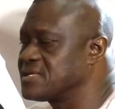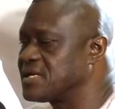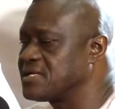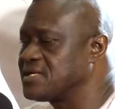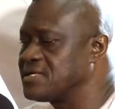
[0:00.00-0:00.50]

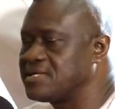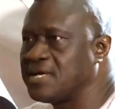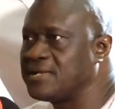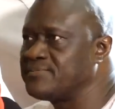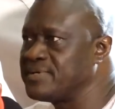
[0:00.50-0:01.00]
that the
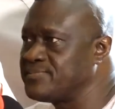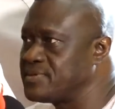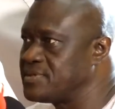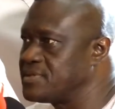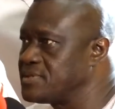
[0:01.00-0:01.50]

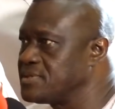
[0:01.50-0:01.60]
NPP